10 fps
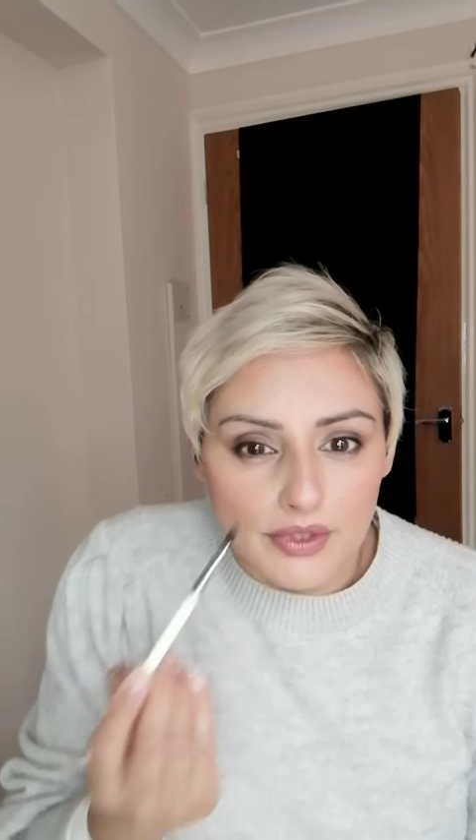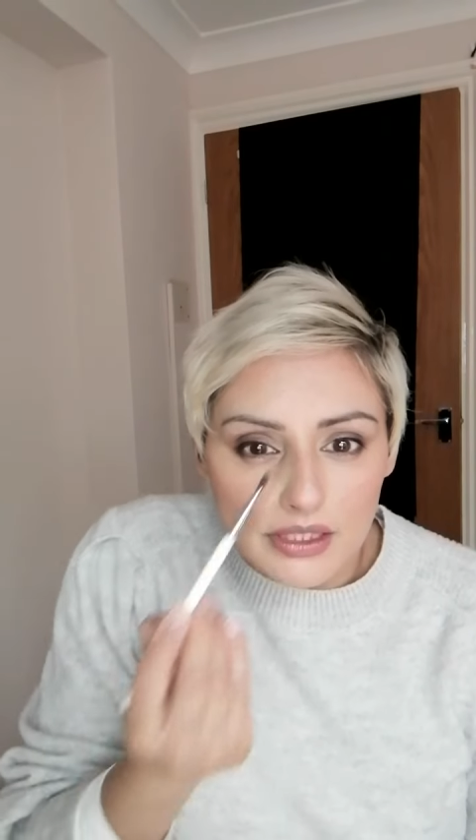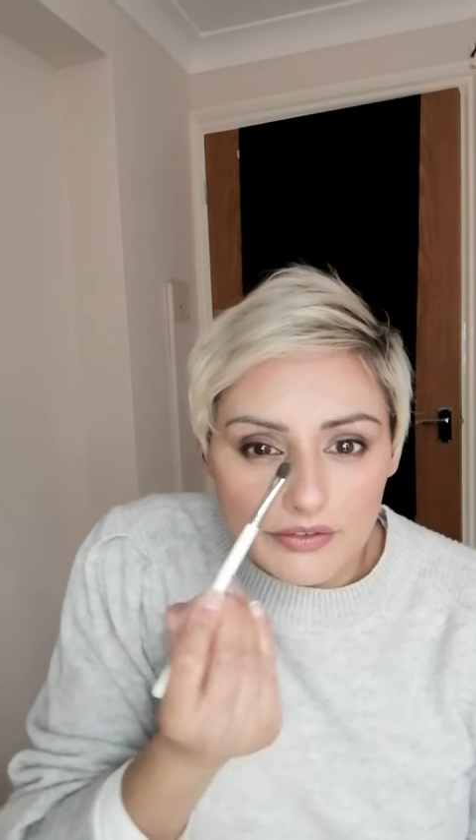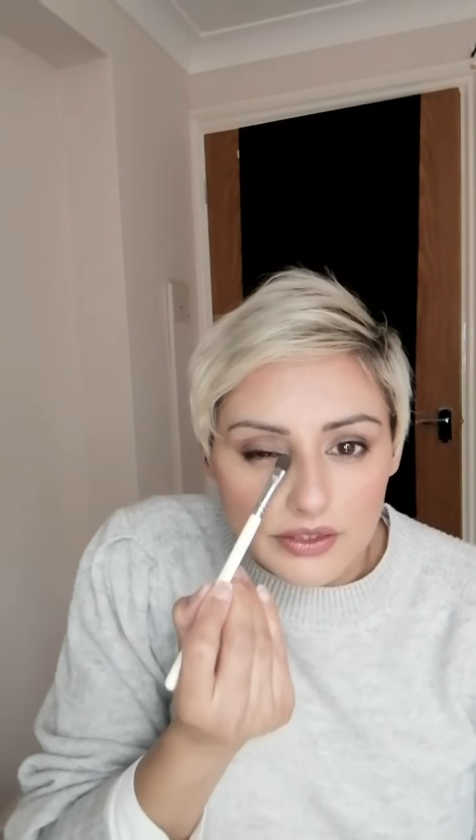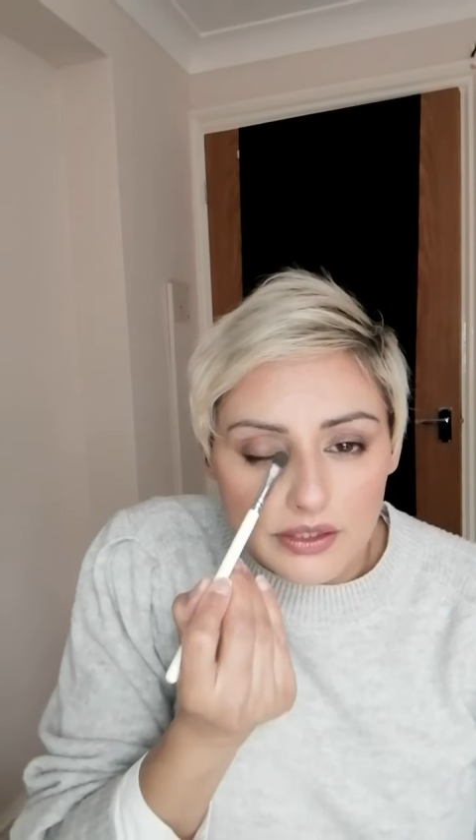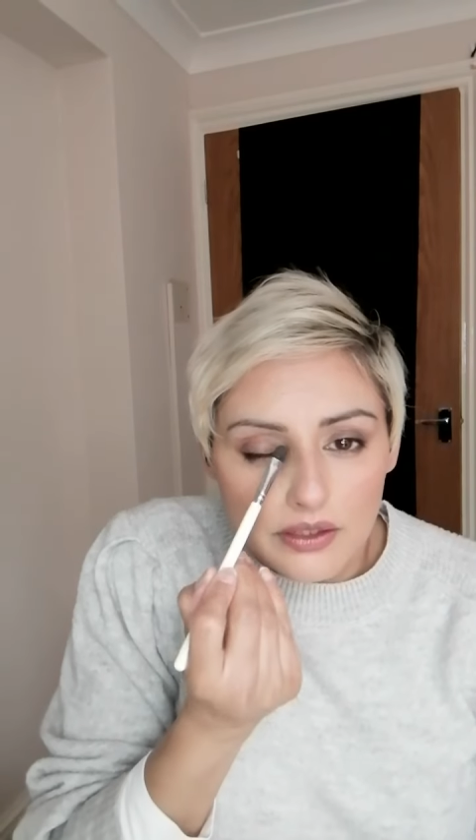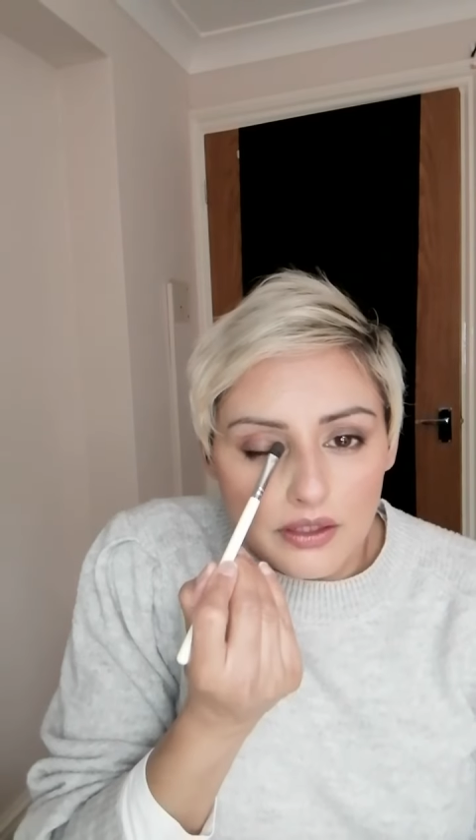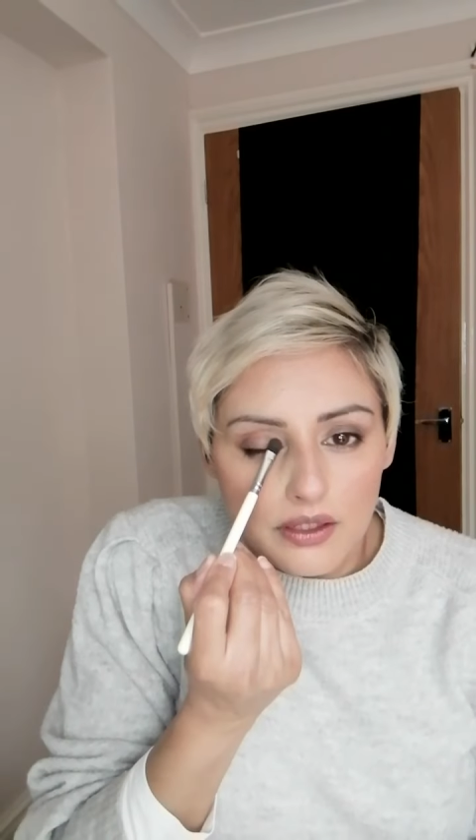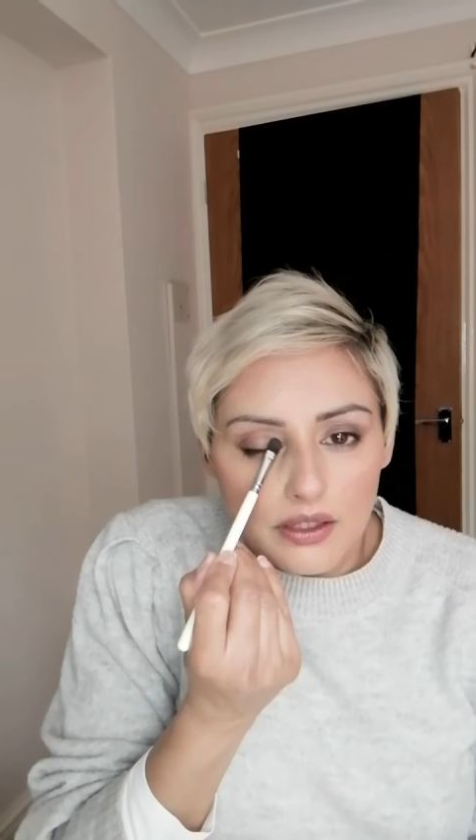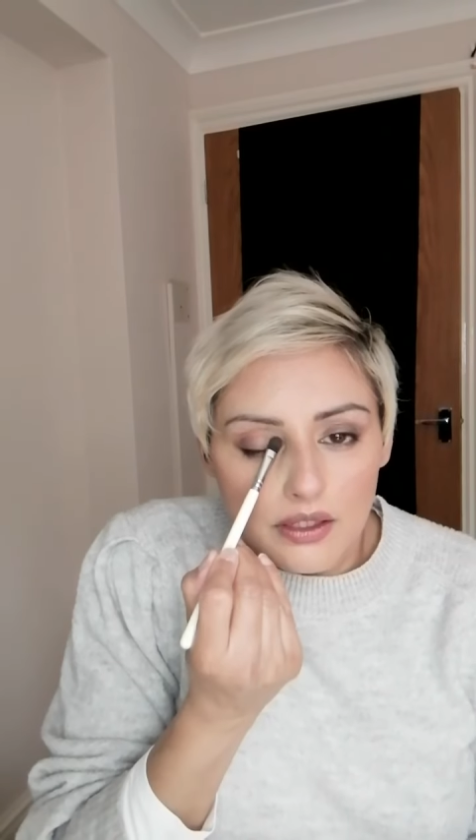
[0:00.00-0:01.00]
Lifted.
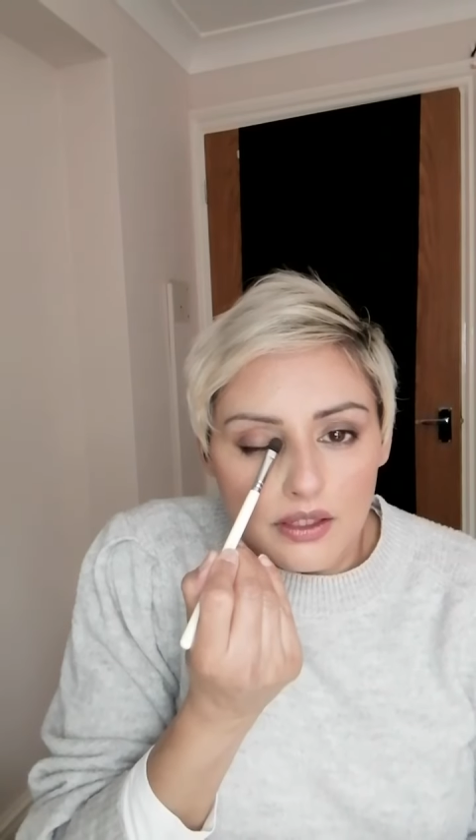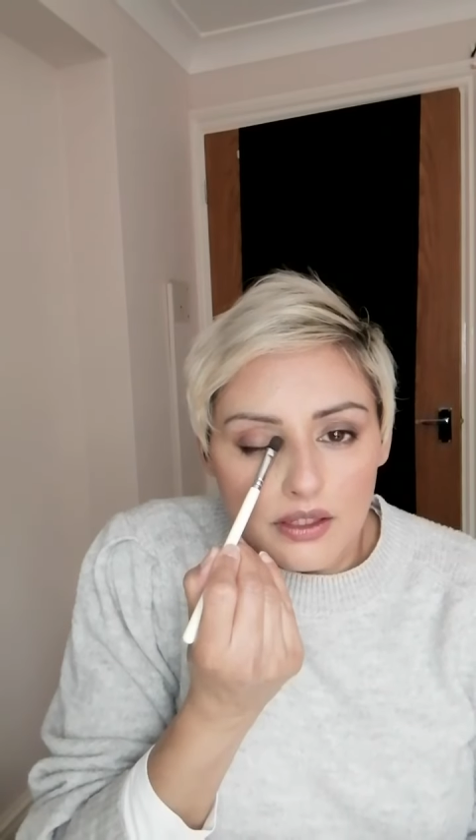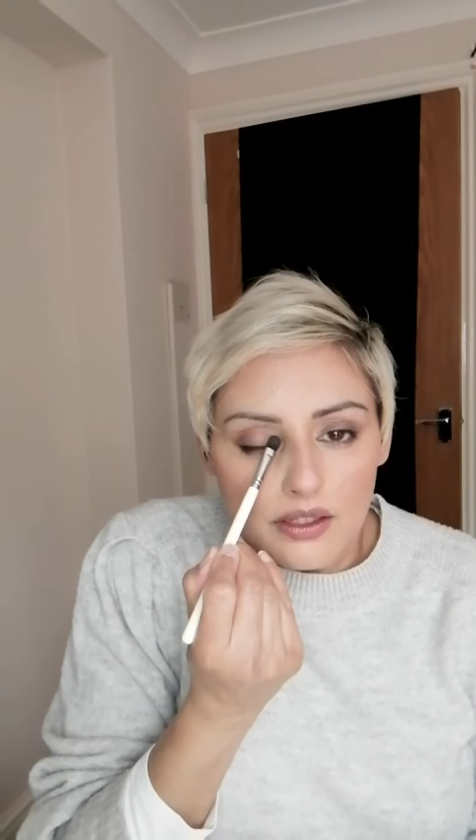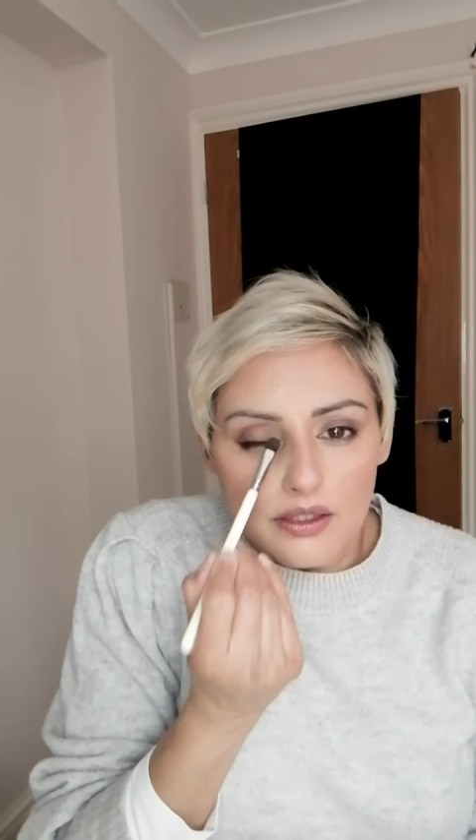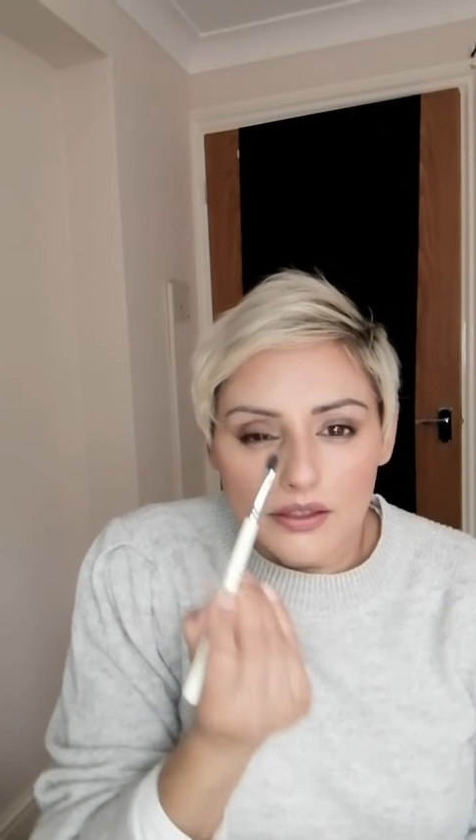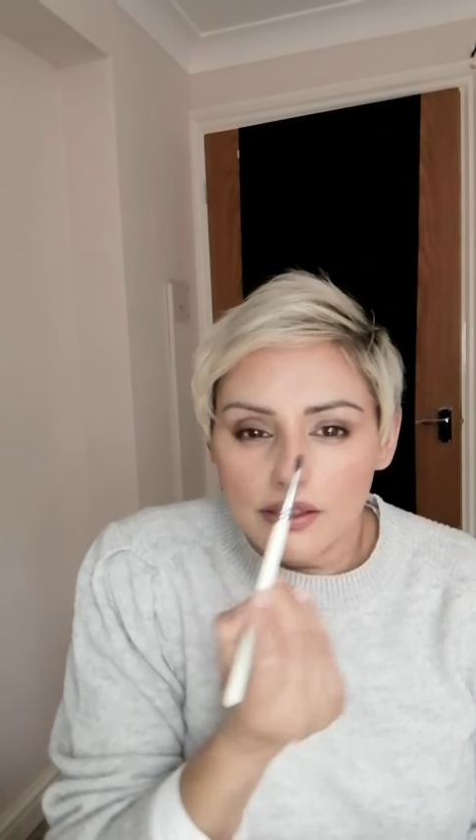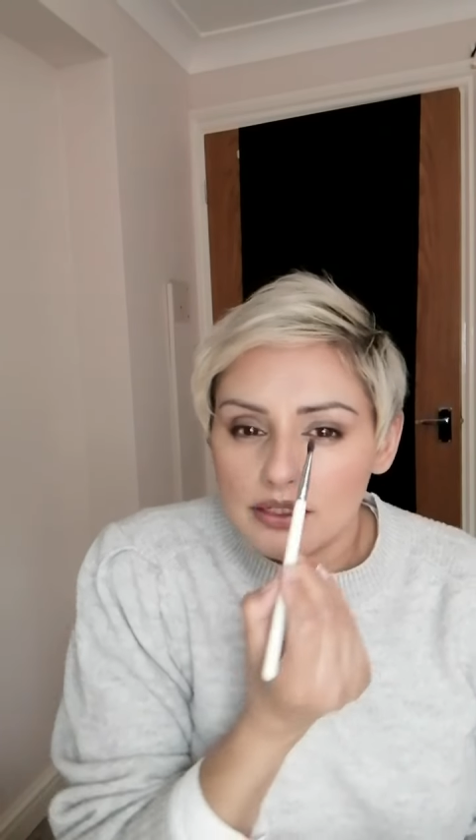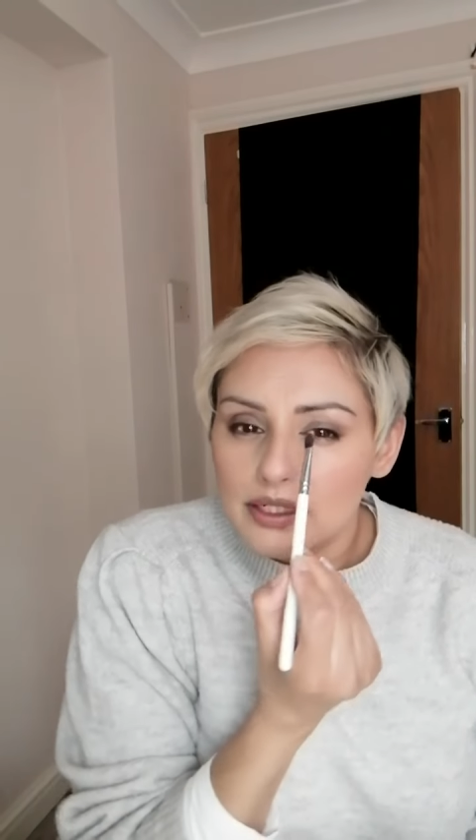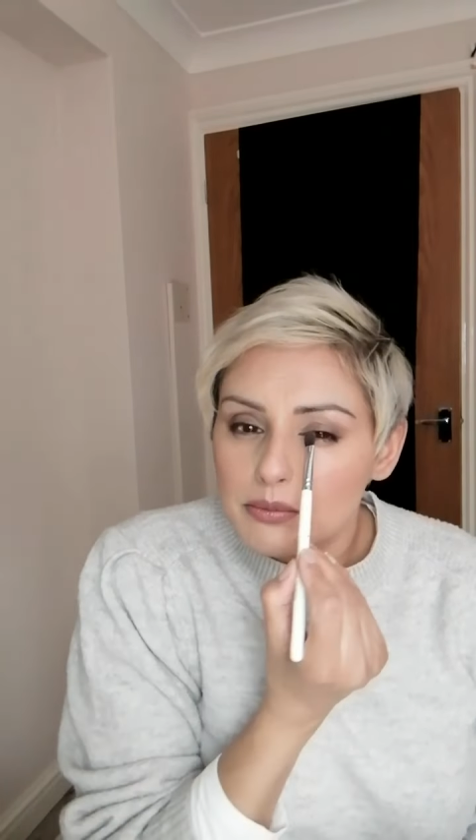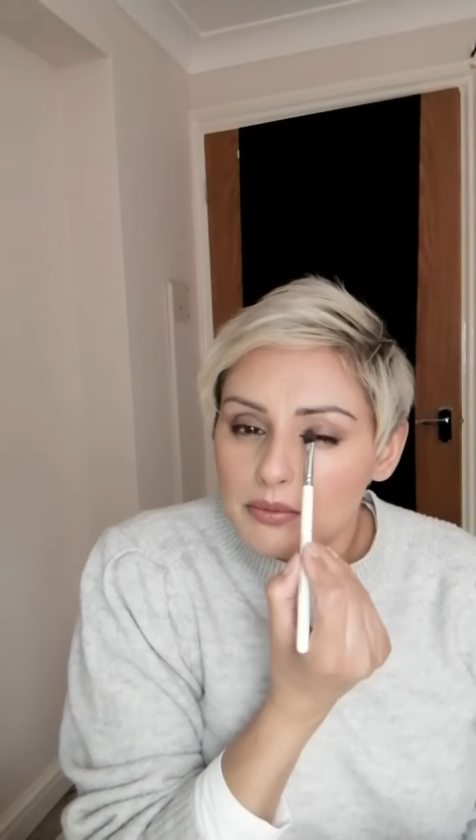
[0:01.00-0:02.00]
A
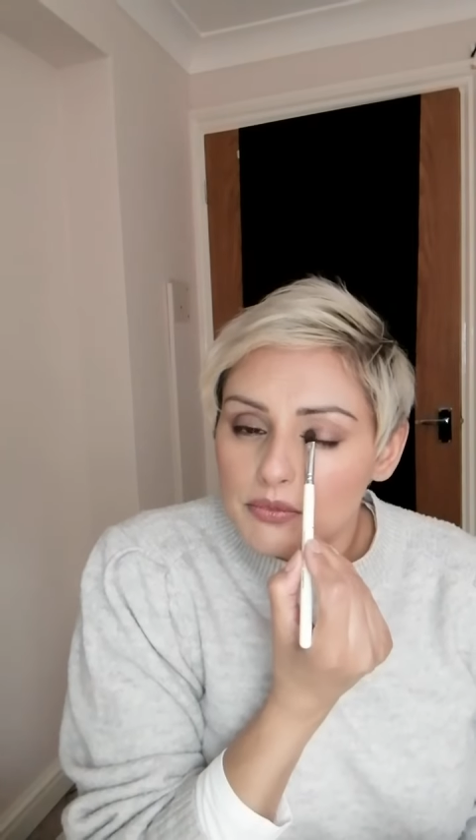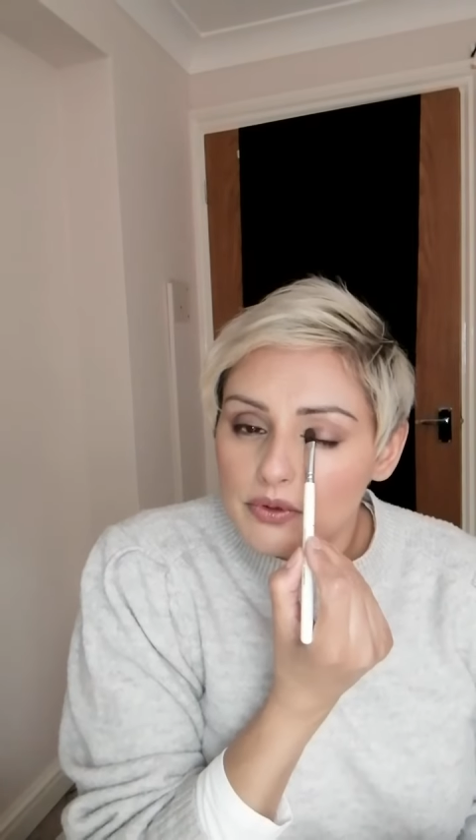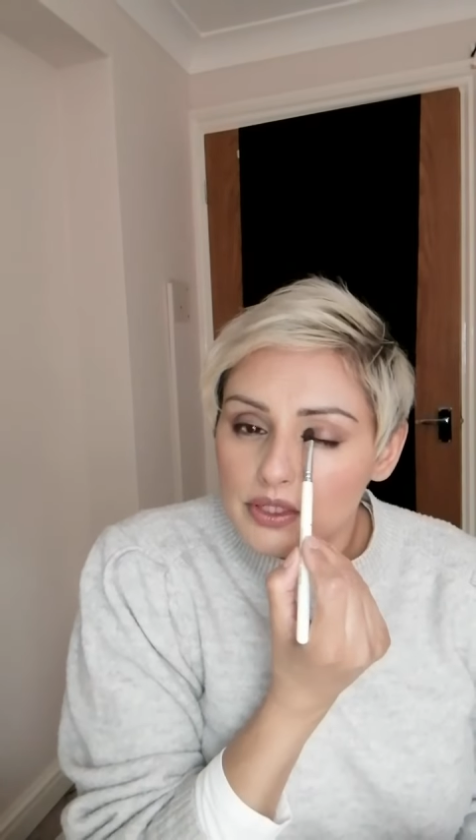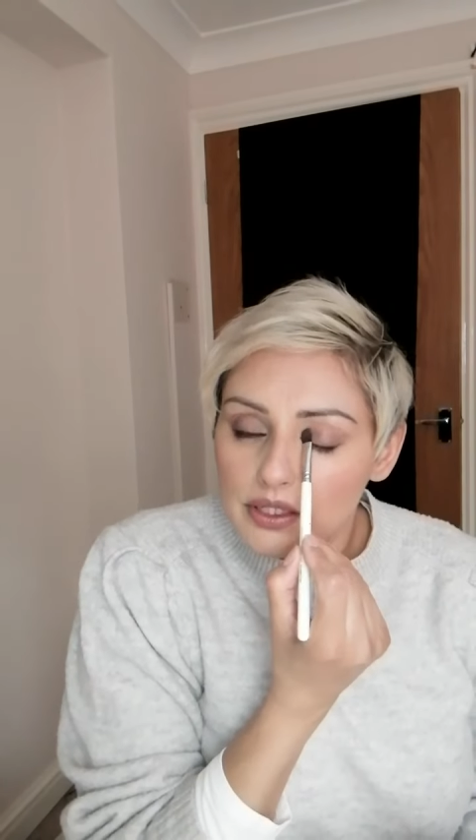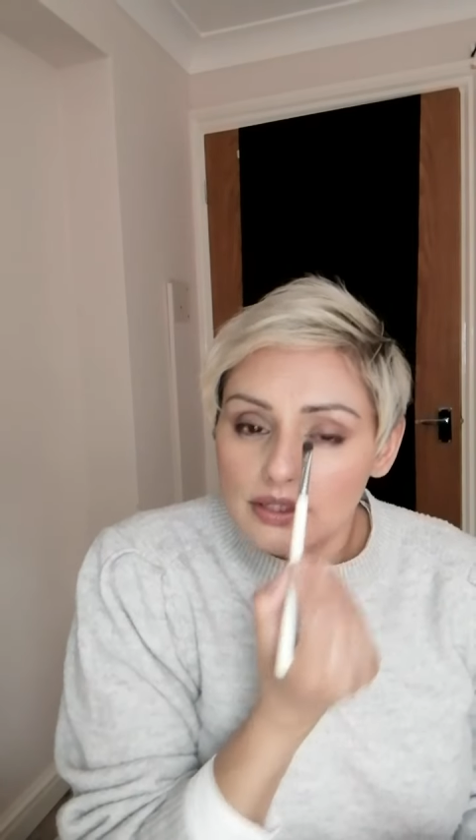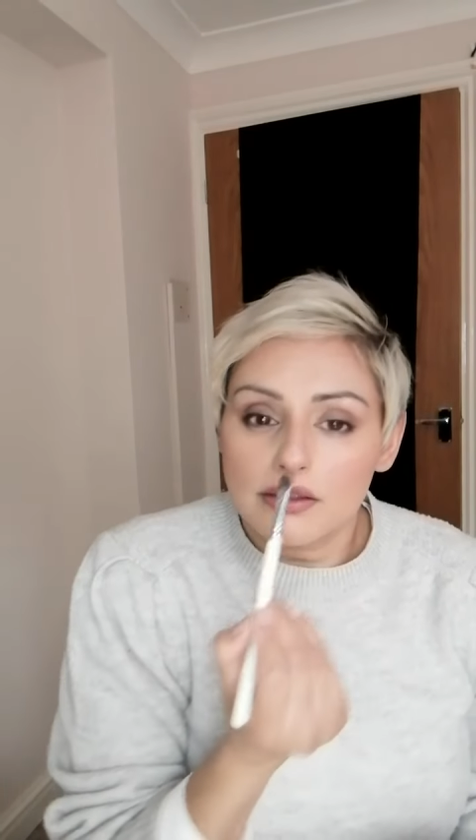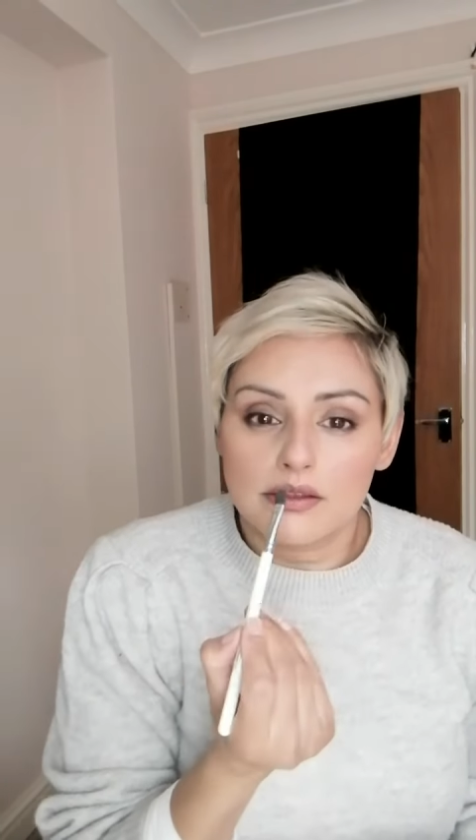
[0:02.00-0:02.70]
little bit more here.